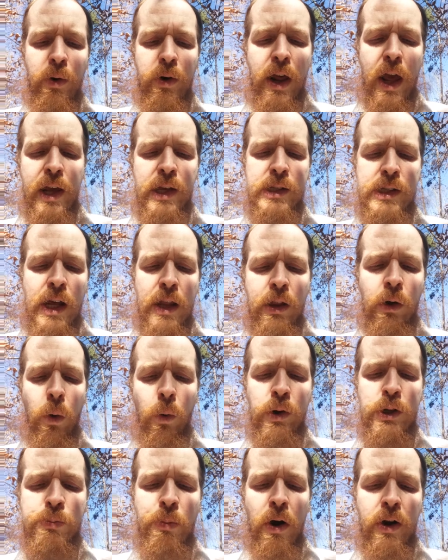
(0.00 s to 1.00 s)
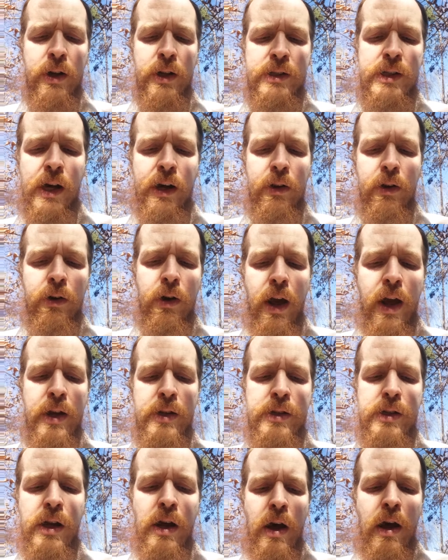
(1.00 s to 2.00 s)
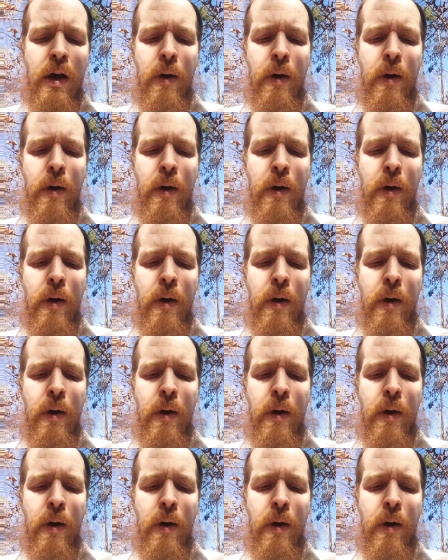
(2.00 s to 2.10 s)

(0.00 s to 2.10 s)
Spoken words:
dates and the corresponding secular dates,